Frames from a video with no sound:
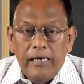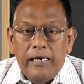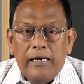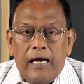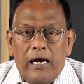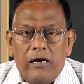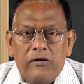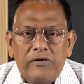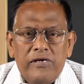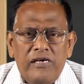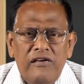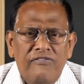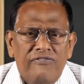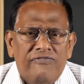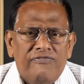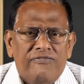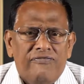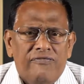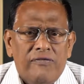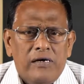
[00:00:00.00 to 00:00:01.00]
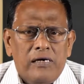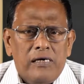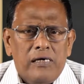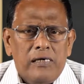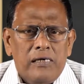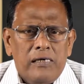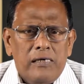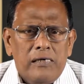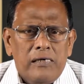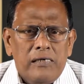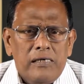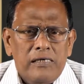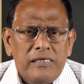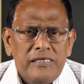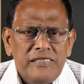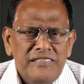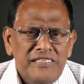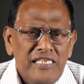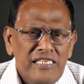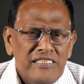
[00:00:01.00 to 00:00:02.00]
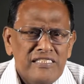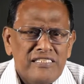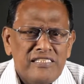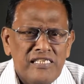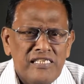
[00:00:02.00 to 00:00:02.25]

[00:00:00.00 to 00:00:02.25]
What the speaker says: Now, if just